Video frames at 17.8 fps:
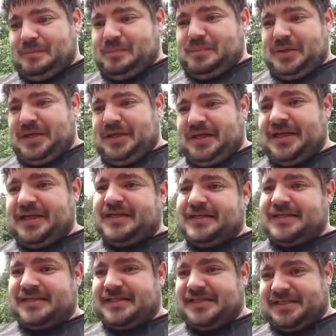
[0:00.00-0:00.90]

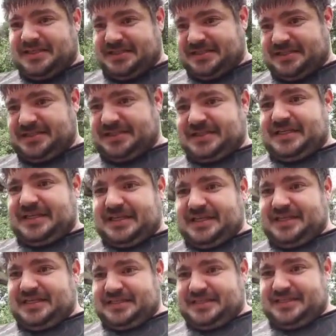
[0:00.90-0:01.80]
because
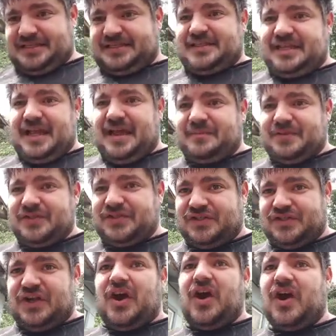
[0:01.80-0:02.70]
I'm
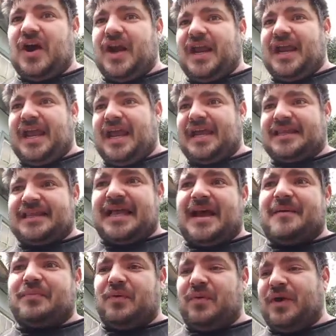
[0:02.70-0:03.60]
sorry, at
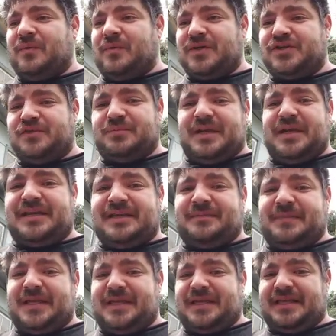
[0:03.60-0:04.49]
that point, once you've
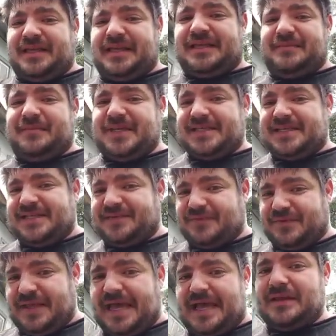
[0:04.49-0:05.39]
been in the business
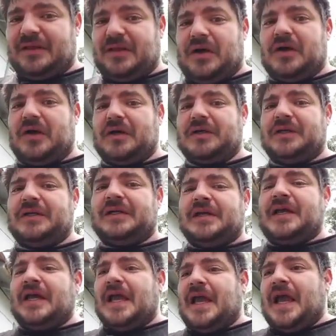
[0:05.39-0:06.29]
for that long,
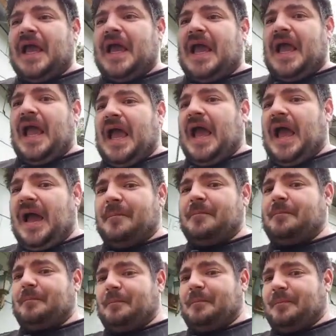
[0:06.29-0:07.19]

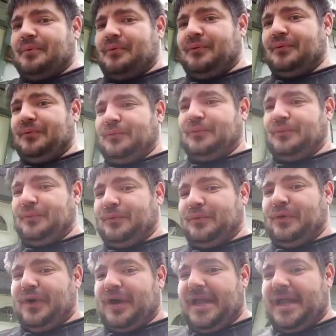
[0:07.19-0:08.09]
I'm
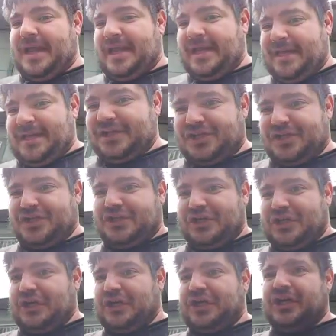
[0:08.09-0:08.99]
pretty
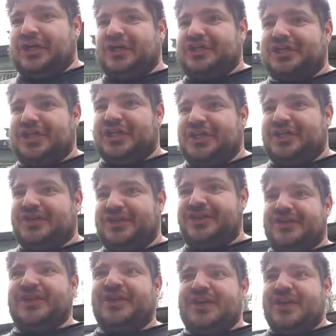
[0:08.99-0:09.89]
sure
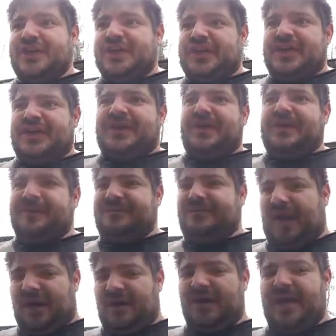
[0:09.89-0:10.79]
she's
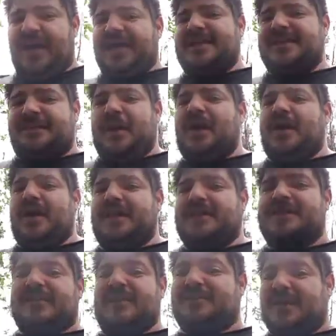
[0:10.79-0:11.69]
very
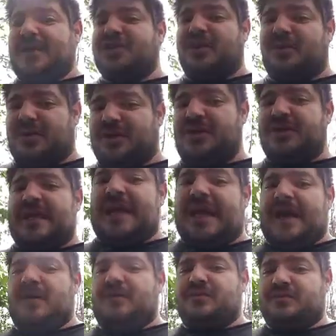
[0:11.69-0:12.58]
experienced, especially with looking
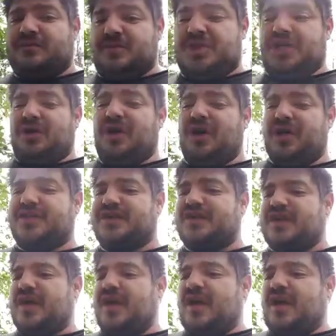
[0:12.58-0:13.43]
how she looks.